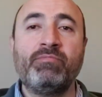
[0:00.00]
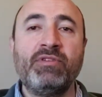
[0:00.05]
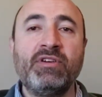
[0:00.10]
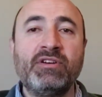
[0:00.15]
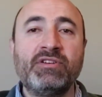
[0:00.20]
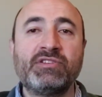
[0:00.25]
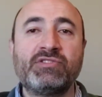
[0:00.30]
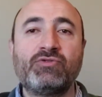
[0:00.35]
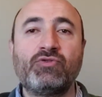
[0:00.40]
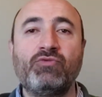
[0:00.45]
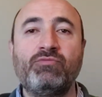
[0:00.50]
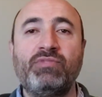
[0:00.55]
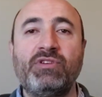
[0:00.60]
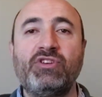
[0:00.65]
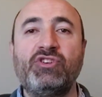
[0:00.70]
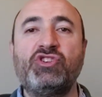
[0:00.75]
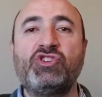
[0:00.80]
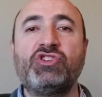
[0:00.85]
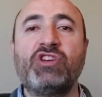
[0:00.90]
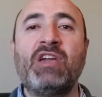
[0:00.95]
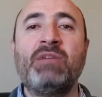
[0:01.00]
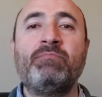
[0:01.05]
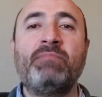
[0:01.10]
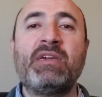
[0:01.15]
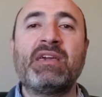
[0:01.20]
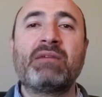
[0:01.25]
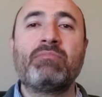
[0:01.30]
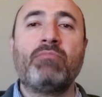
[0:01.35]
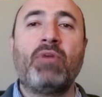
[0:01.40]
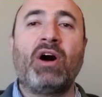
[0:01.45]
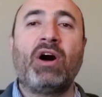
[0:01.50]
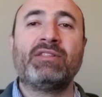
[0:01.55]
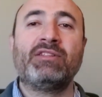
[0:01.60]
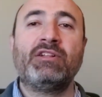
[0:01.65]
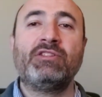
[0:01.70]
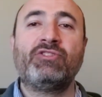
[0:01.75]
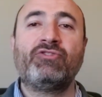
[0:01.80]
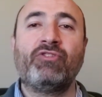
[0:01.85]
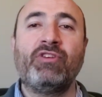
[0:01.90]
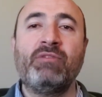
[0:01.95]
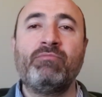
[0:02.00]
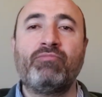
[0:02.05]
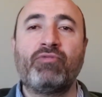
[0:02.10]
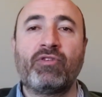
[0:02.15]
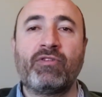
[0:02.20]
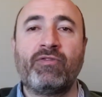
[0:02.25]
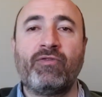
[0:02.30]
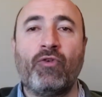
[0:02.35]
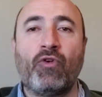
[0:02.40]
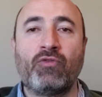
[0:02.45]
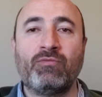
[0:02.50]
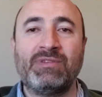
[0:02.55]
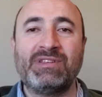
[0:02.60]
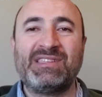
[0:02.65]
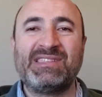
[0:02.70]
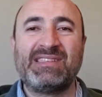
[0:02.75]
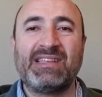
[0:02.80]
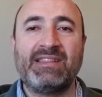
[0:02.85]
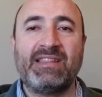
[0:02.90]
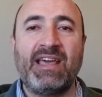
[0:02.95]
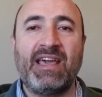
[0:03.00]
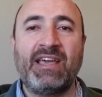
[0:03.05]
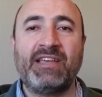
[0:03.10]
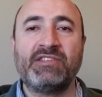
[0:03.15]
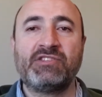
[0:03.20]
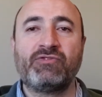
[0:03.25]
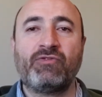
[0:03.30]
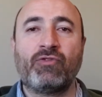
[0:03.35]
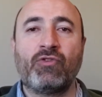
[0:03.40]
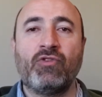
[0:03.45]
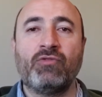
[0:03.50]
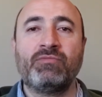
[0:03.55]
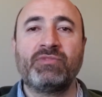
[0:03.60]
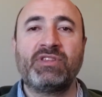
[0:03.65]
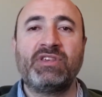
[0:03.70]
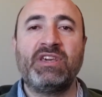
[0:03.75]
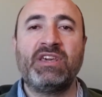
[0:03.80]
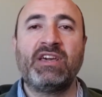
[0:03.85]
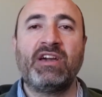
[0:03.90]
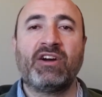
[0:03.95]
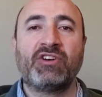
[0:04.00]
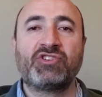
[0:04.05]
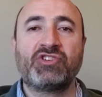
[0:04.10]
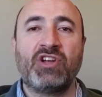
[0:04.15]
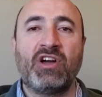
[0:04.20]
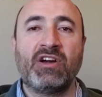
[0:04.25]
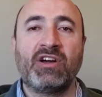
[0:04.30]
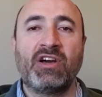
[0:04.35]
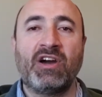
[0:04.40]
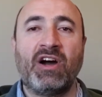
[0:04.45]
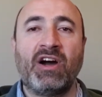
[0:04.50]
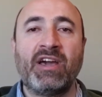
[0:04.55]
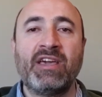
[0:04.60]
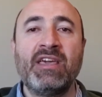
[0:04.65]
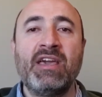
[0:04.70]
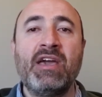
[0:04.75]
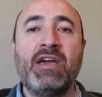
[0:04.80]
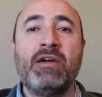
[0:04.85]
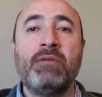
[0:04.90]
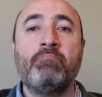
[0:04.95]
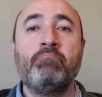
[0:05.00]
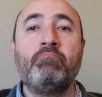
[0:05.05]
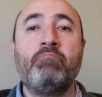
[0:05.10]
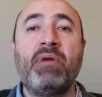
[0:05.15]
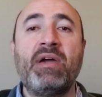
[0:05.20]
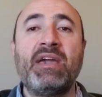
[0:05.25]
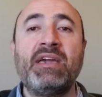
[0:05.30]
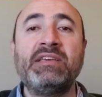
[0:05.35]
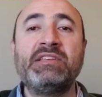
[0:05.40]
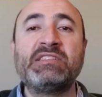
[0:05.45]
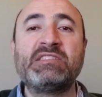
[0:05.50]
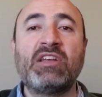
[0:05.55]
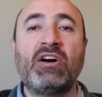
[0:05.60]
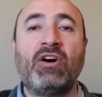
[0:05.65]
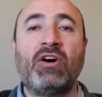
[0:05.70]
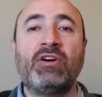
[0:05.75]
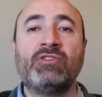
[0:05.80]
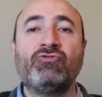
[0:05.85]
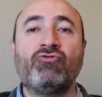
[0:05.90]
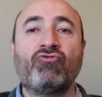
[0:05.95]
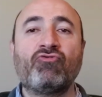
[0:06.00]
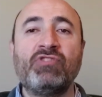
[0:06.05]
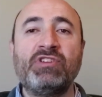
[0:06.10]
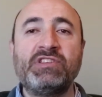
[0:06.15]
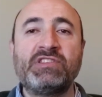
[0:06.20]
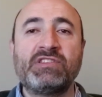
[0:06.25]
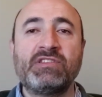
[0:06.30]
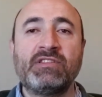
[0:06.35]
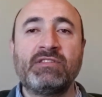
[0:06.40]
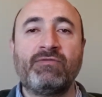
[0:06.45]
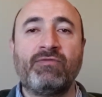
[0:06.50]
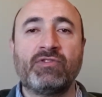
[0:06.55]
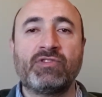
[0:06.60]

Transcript: appears to be shaping Model 3 performance sedans from Giga Shanghai based on recent